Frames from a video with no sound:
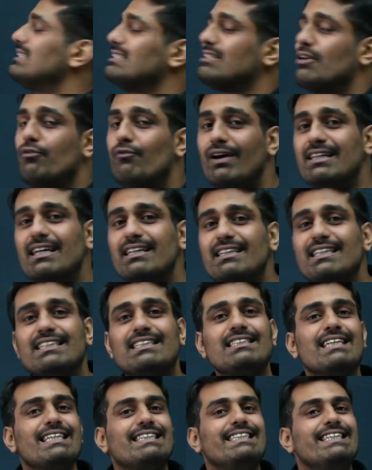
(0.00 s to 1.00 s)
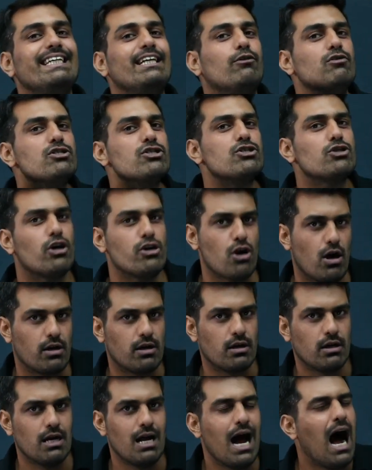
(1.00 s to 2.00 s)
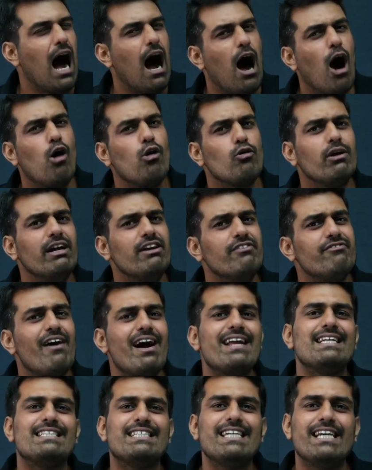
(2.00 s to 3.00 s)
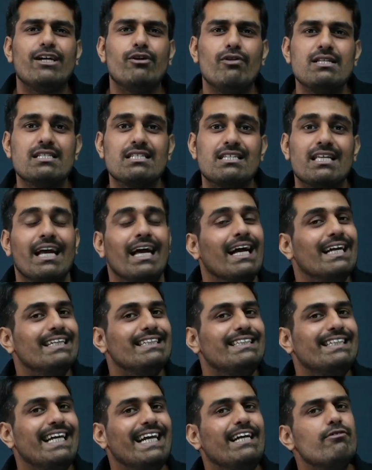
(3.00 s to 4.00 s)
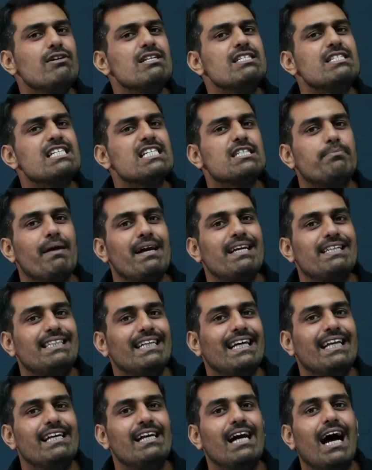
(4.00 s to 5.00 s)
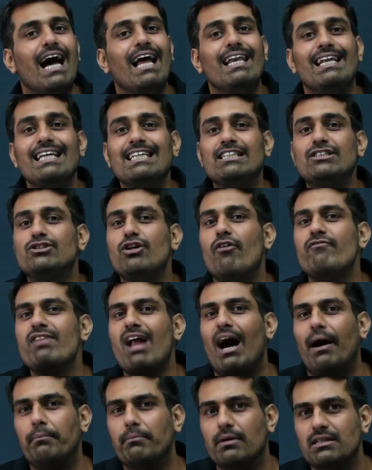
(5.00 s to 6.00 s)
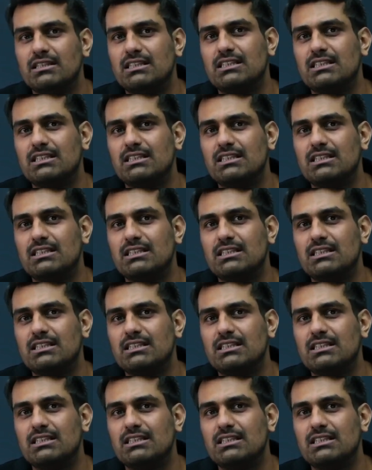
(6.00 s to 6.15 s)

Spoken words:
whether this is a sequence or not, how do you define a sequence? Sequence is basically a list of numbers